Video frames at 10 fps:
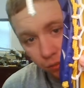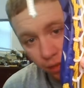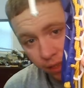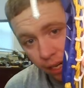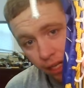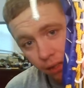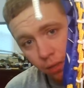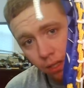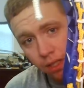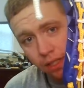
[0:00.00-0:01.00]
exactly
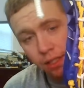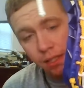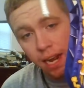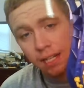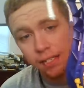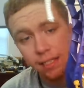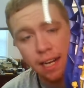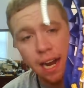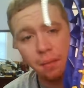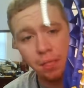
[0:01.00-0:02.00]
where these knots and
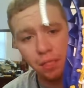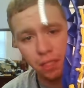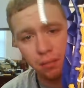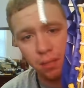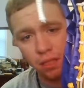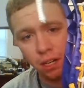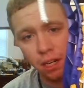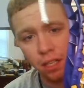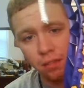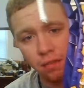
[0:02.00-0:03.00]
diamonds are going to be
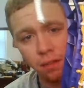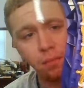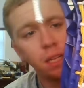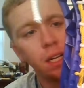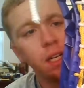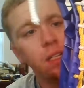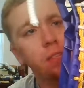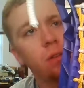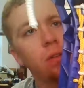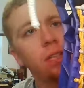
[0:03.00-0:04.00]
started from.
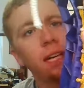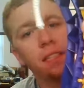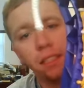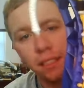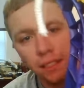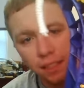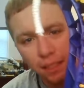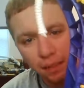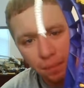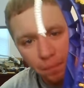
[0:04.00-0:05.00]
So as you can
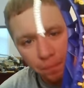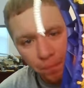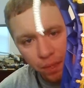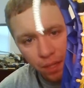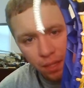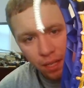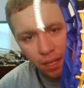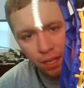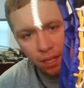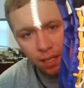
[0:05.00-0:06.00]
see,
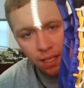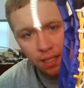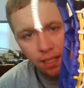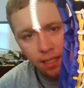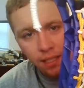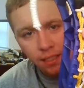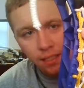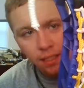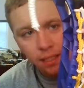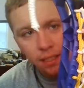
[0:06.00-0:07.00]
these
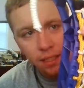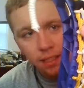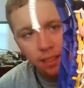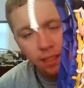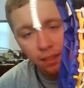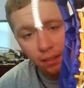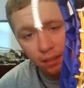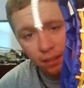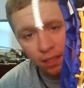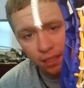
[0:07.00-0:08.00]

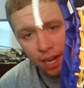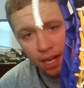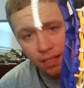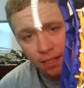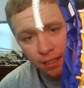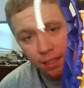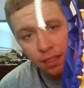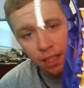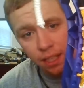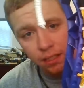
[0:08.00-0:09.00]

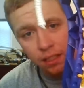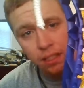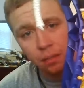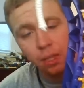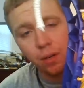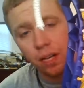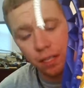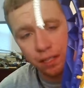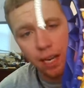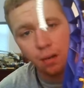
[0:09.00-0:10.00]
interlocks that are coming around
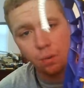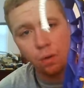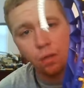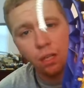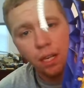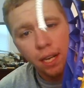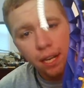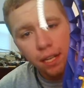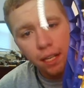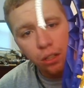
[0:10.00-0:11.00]
the sidewall,
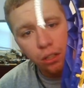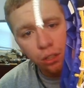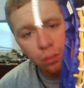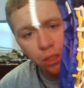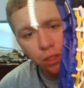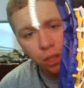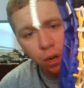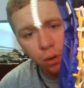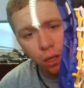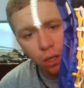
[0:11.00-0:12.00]
they're a little bit
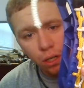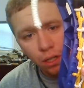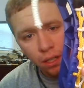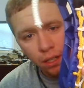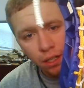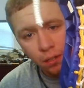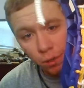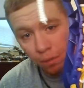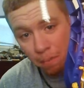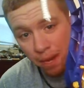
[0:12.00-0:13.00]
lower
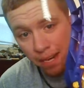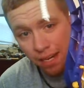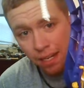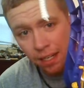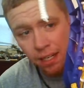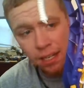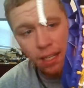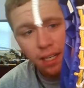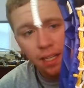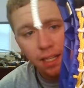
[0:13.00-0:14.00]
or mid
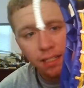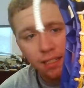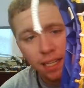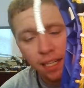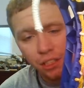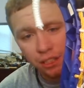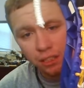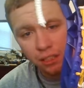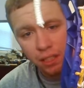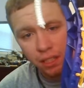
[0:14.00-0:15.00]
in these
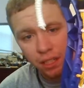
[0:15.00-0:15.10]
sections